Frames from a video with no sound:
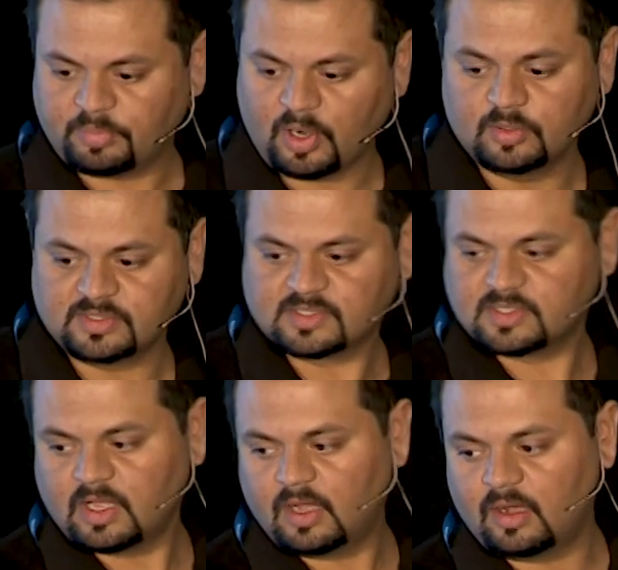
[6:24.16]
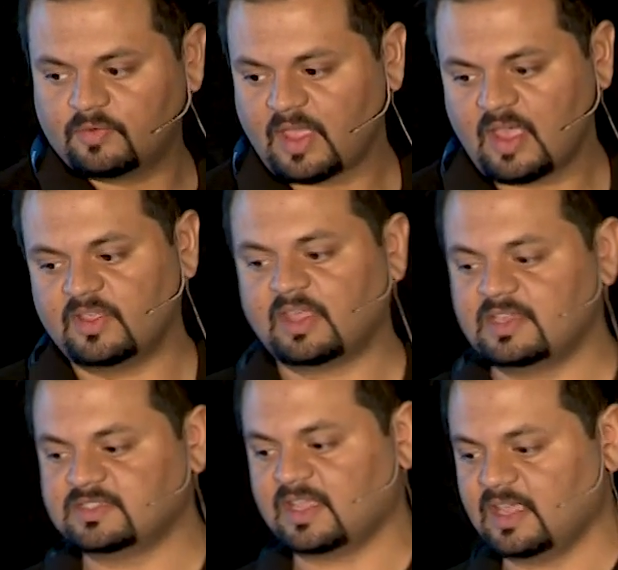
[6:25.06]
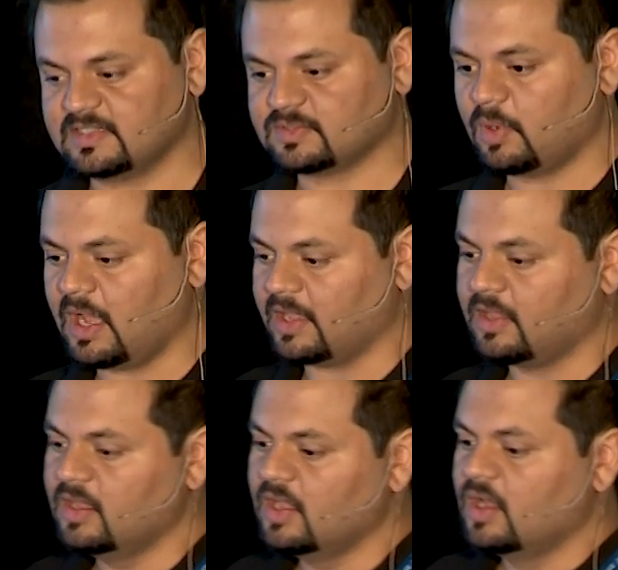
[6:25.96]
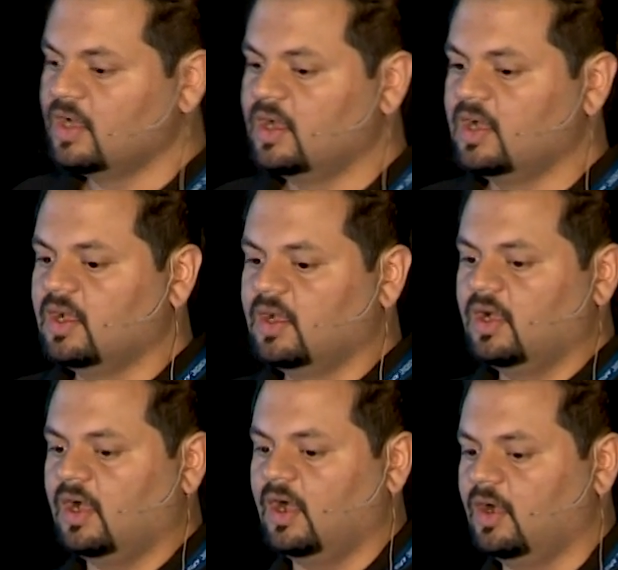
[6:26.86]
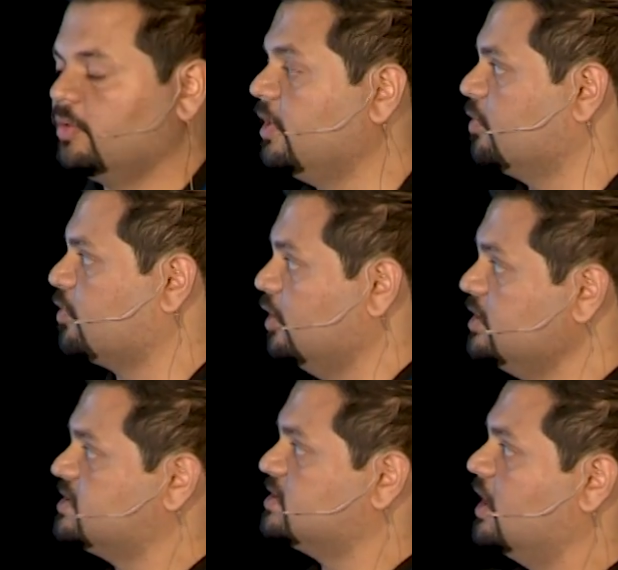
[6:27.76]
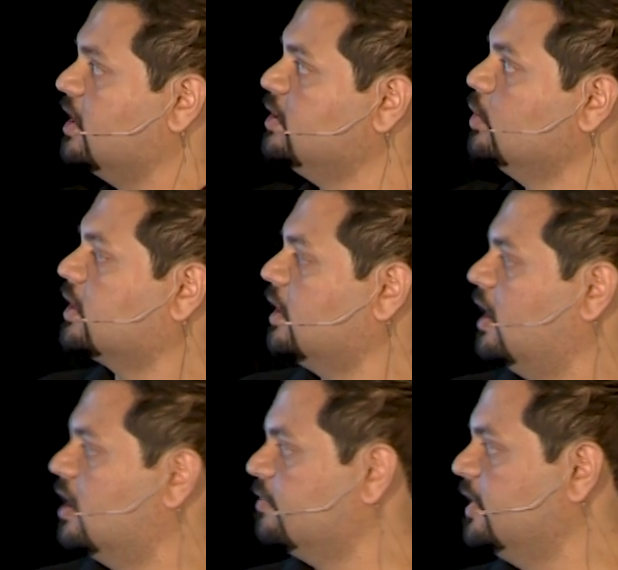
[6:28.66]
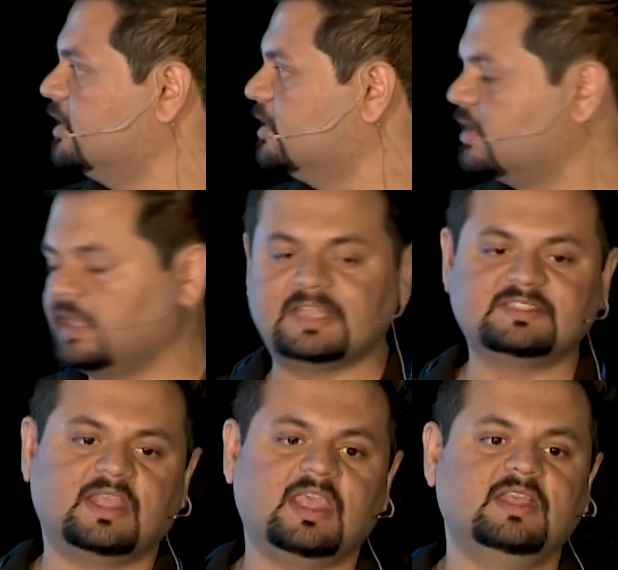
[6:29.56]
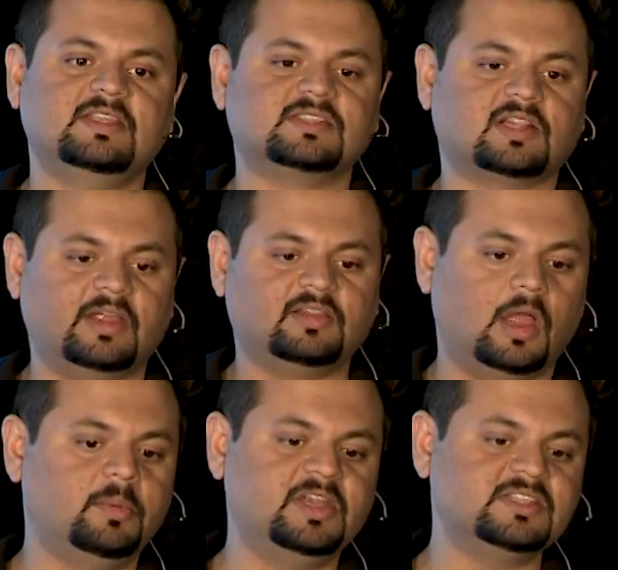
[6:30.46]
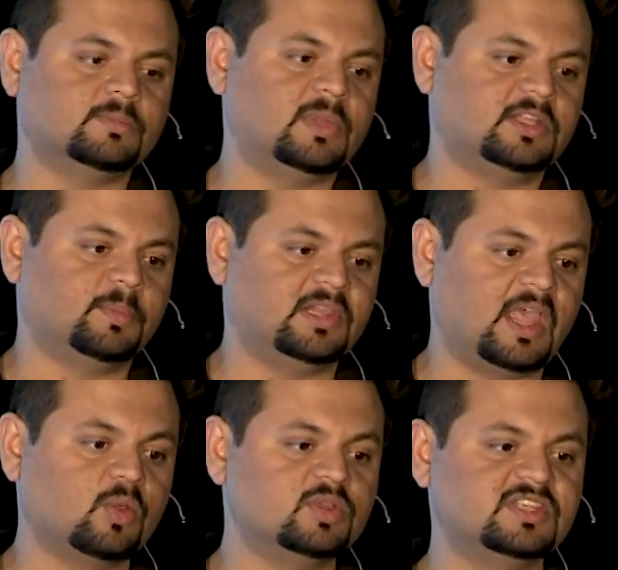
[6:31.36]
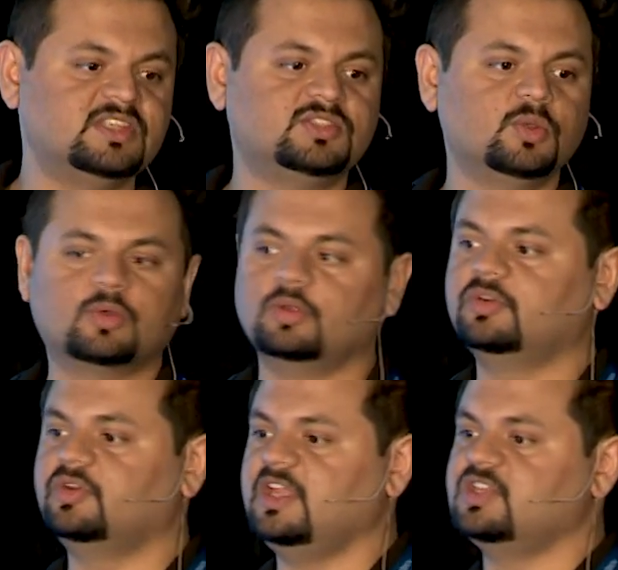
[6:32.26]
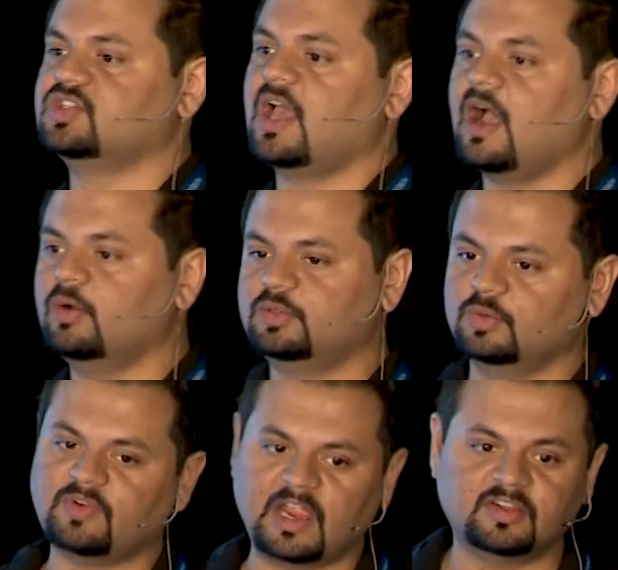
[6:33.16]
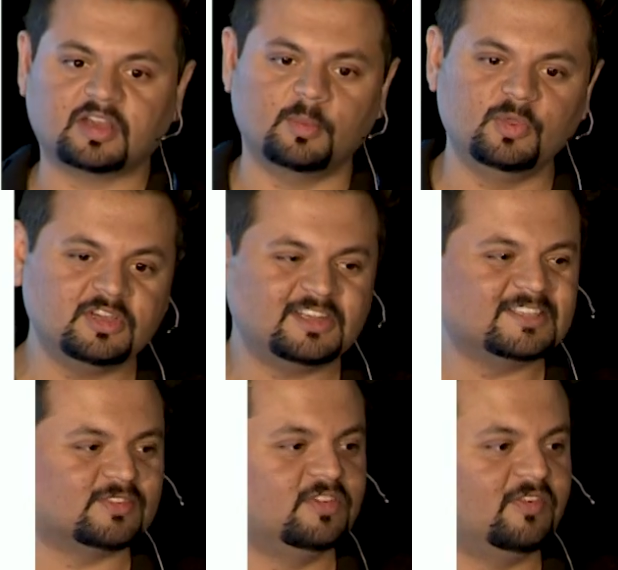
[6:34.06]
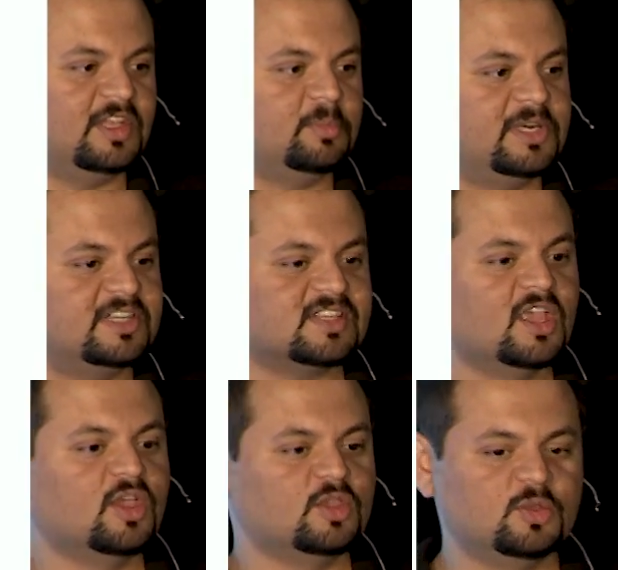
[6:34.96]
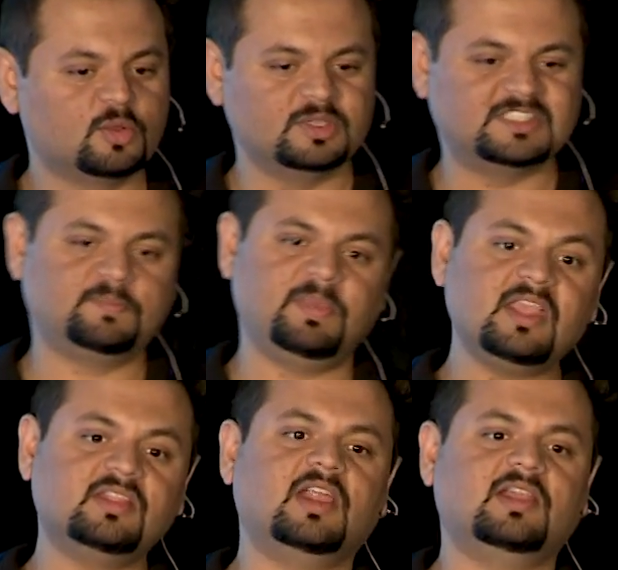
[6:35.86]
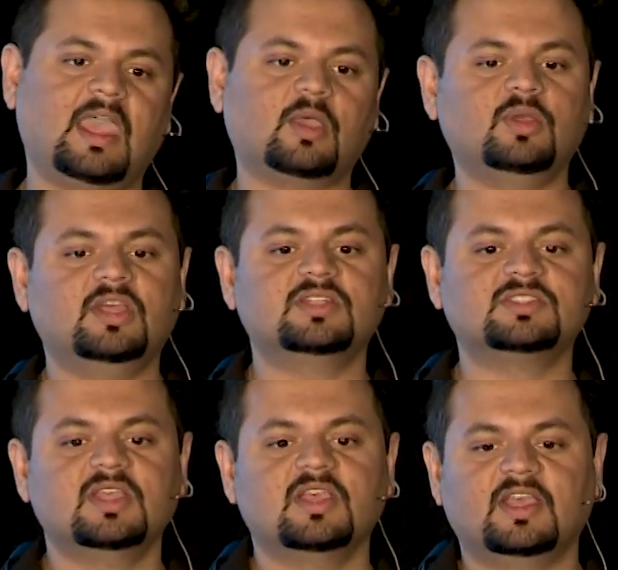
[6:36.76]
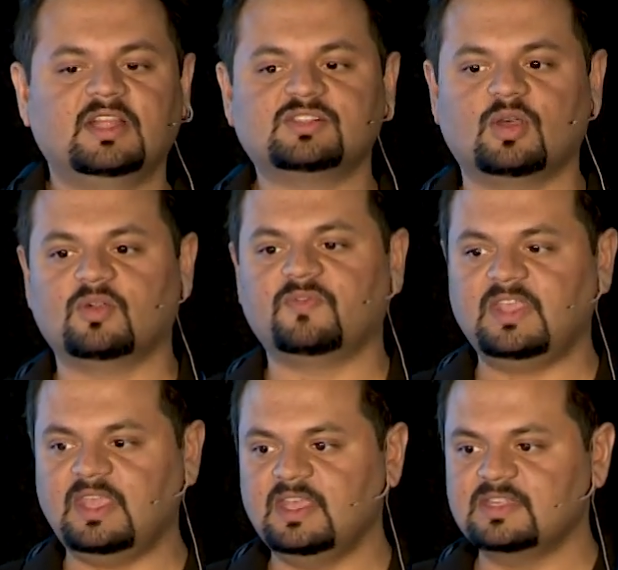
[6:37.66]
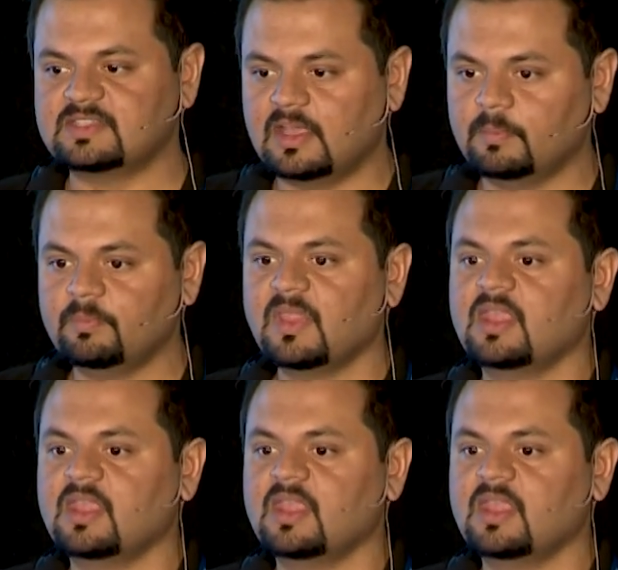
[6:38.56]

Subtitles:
pros of having SDKs. Why? Well, of course, with SDKs, client libraries in multiple languages, you could reach out to wider communities of developers. You could speak their language and sort of ease them